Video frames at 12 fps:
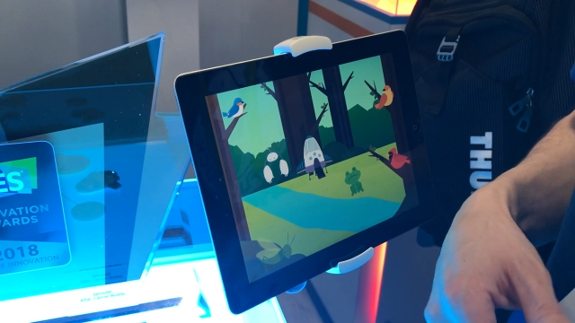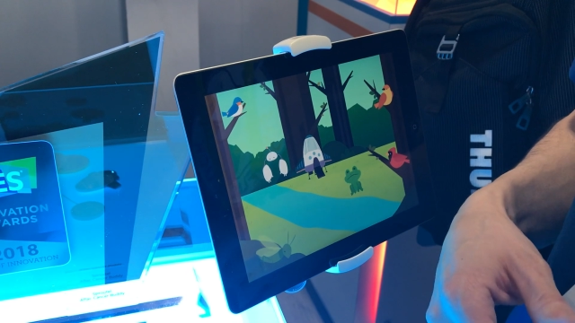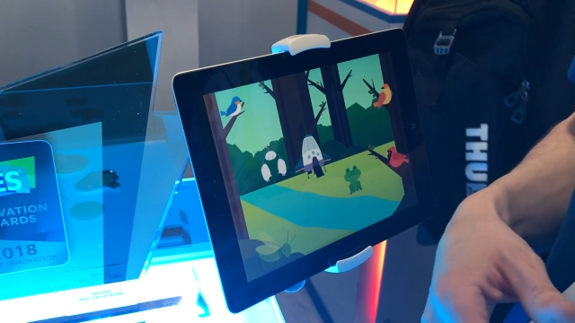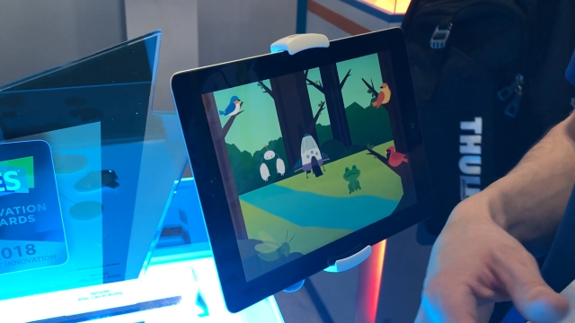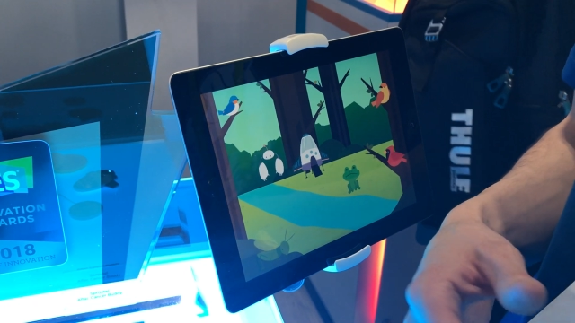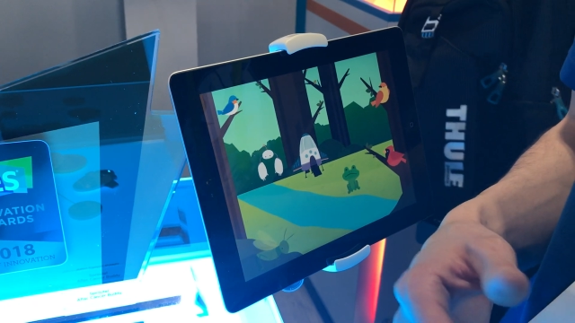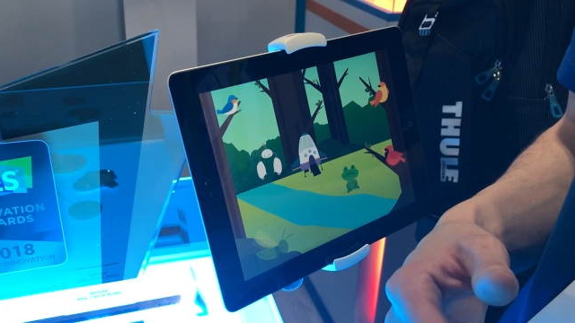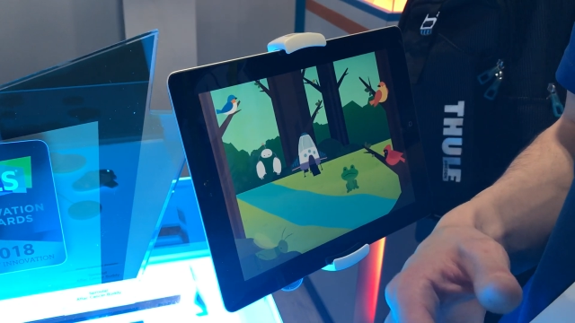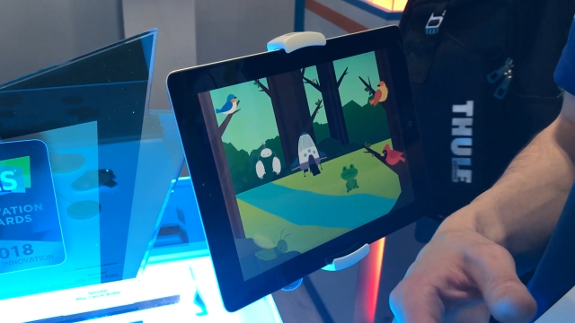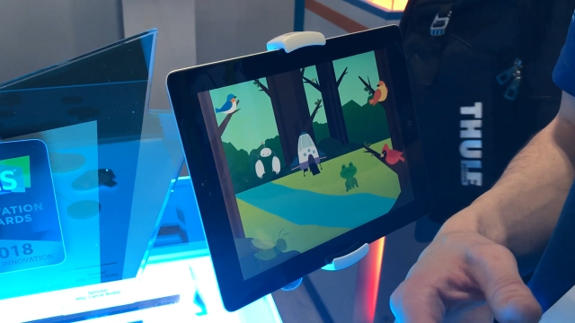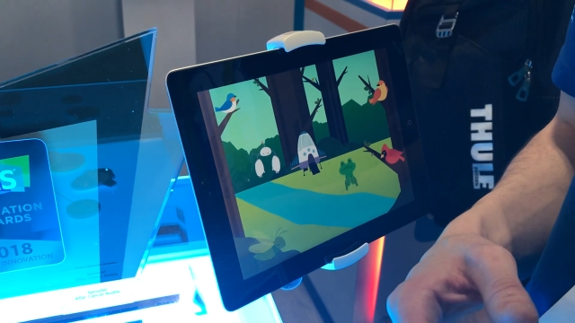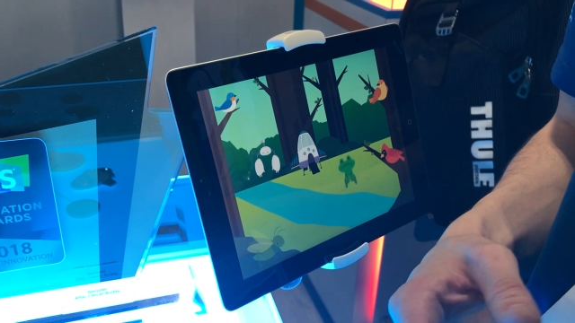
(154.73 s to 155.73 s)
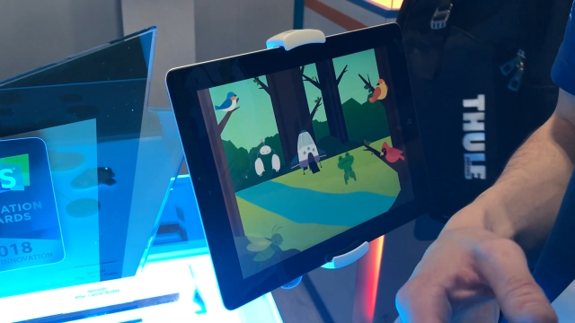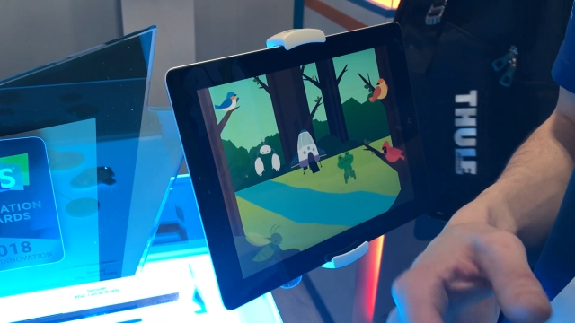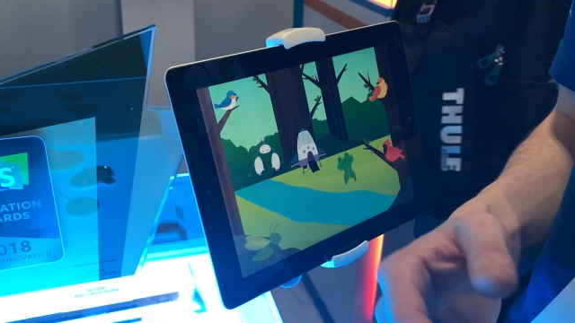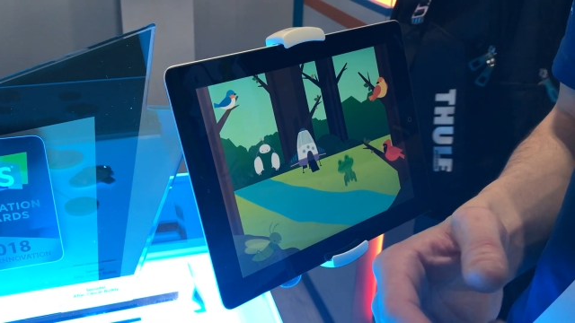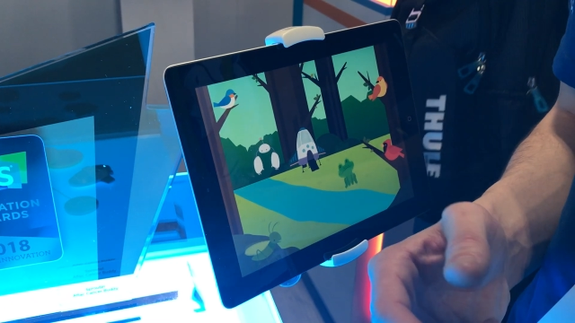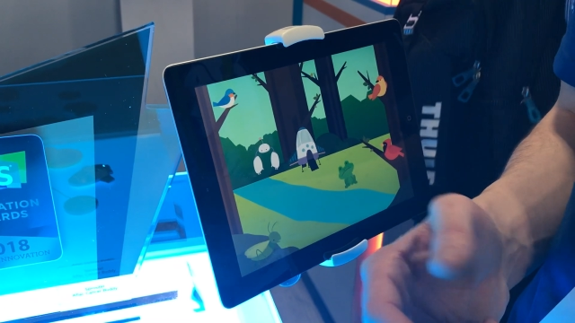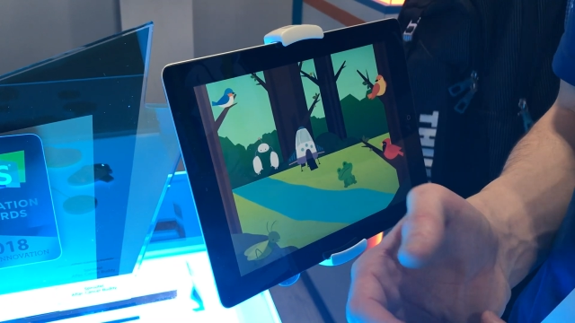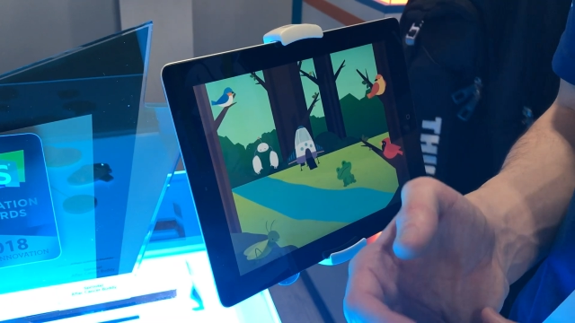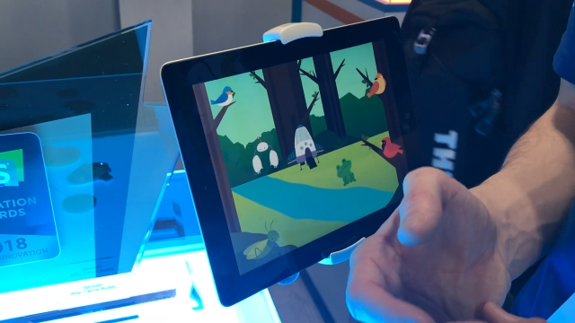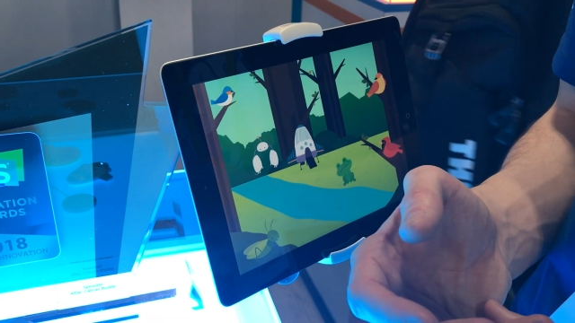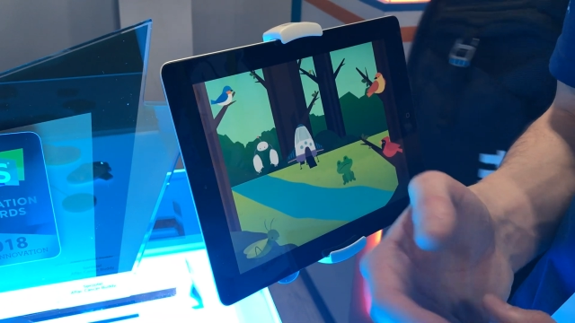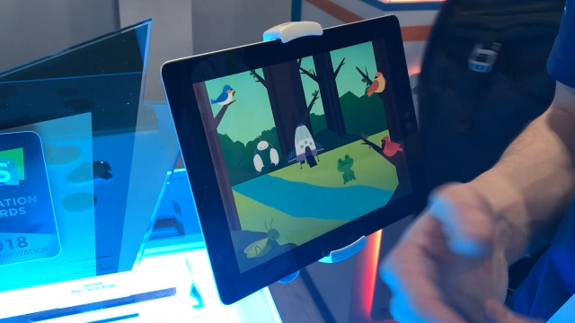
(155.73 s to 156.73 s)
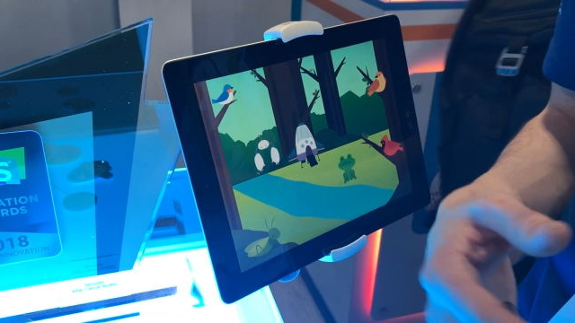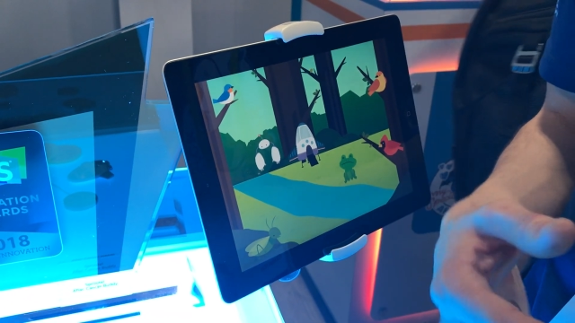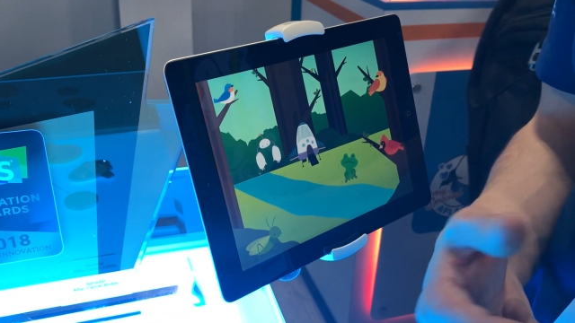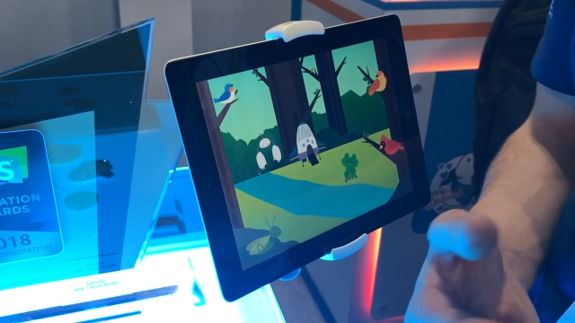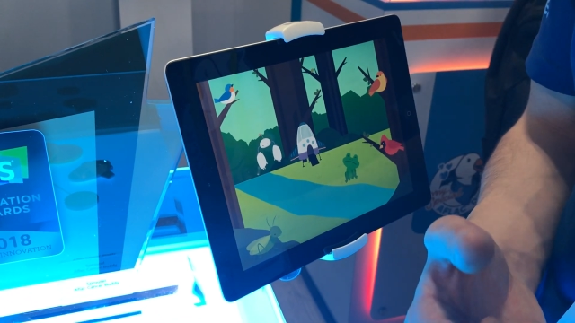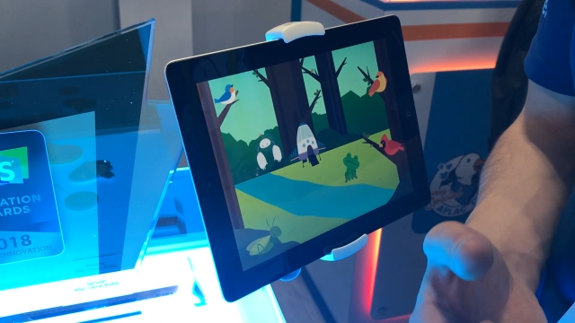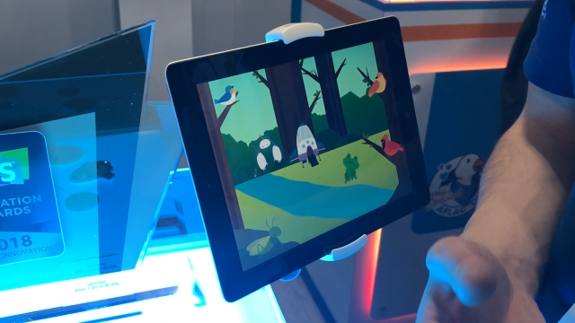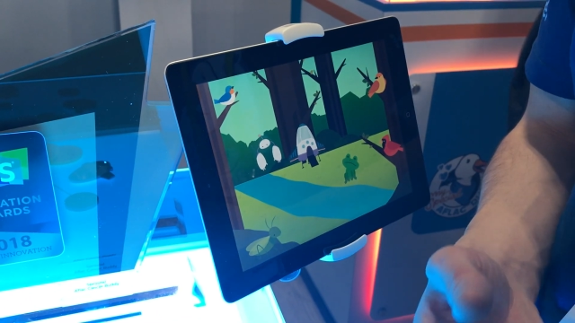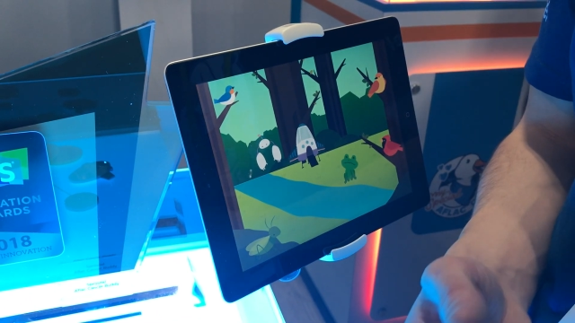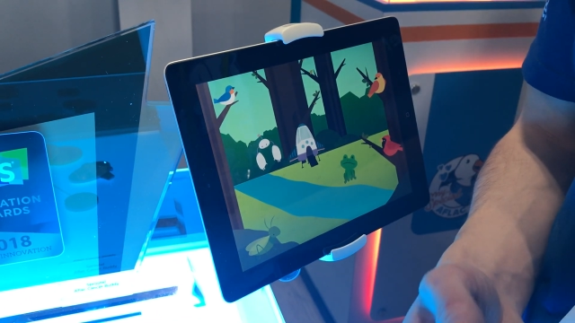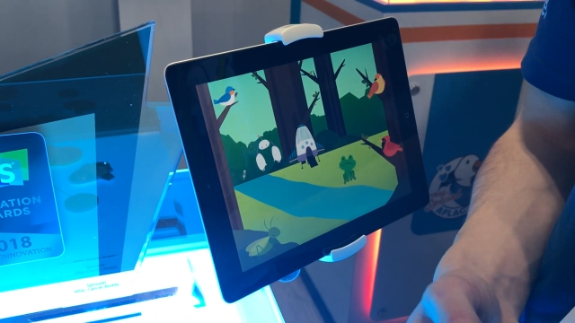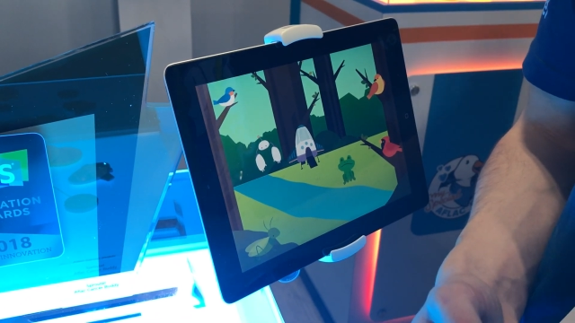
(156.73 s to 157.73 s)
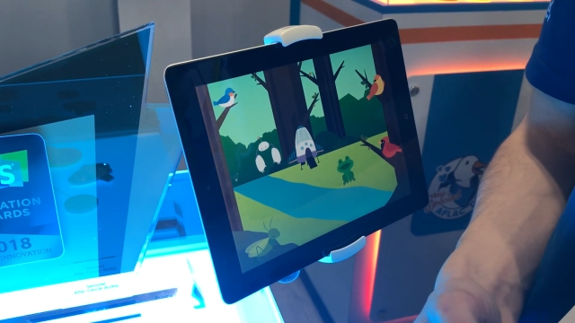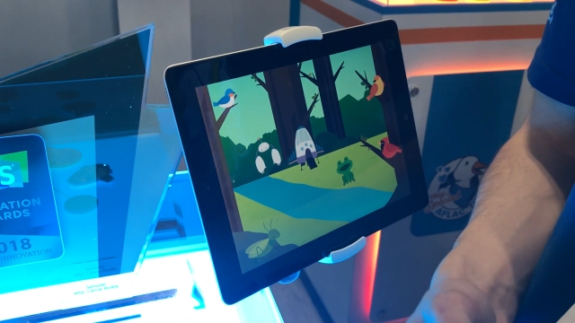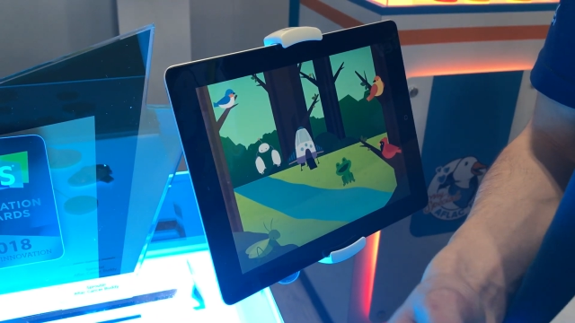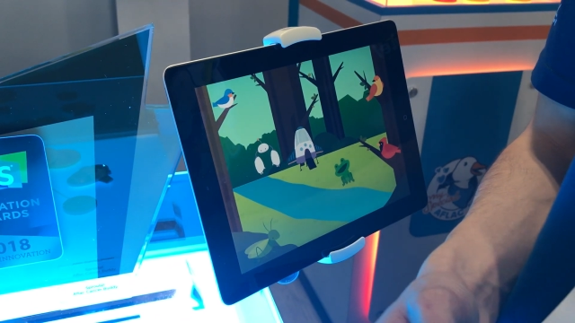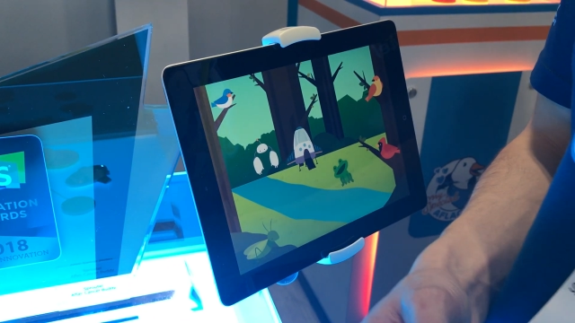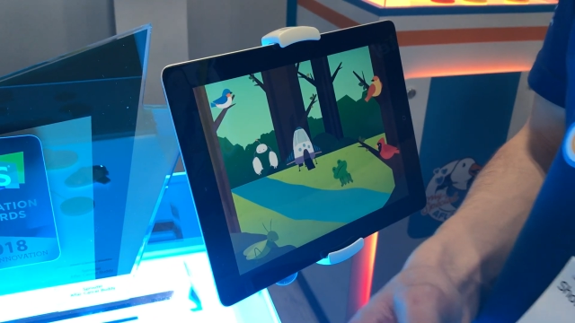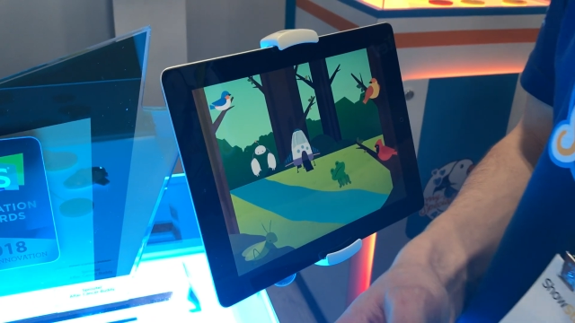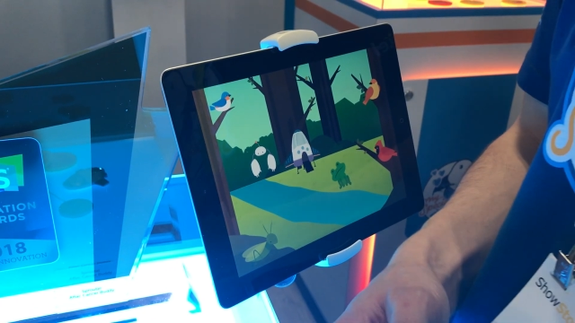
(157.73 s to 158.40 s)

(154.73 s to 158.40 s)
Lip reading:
No face is visible, so there are no lips to read.